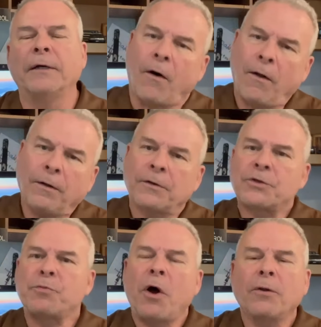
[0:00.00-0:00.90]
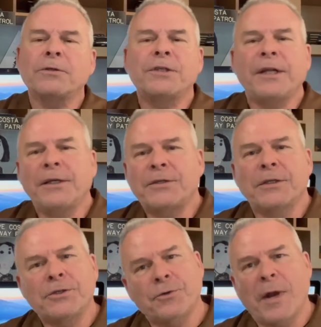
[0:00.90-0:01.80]
All of the smaller cities
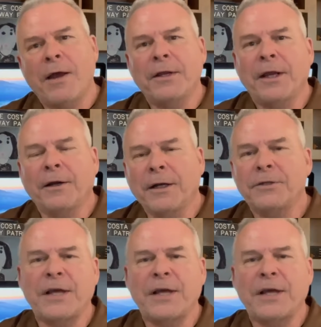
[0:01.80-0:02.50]
and the surrounding areas